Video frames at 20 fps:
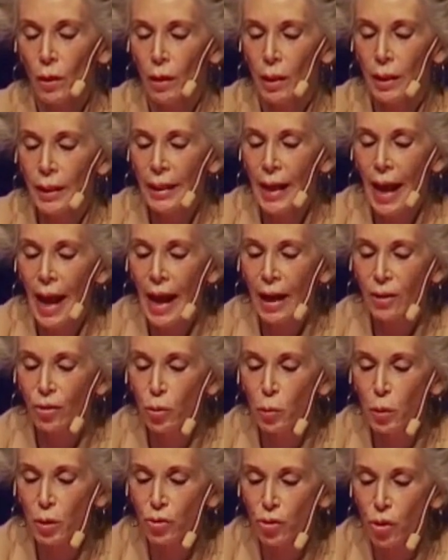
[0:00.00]
In
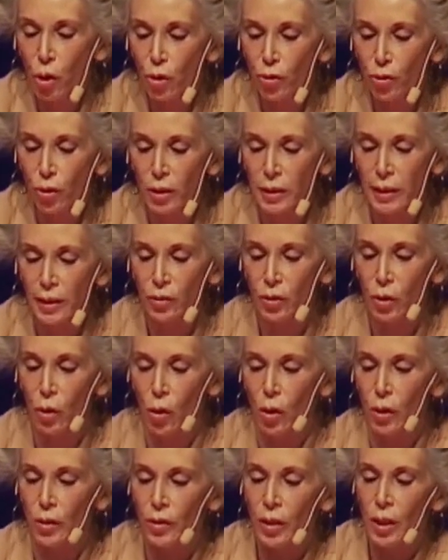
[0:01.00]
actual social
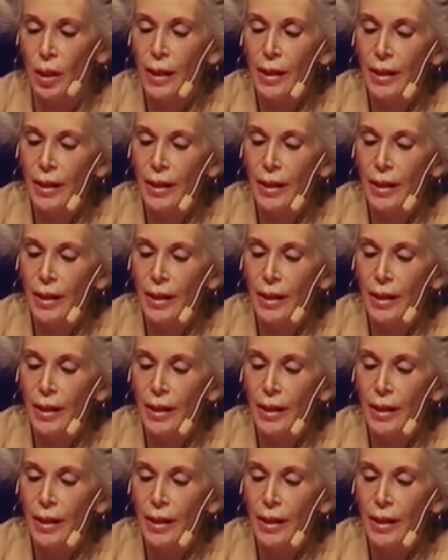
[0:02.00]
discourse,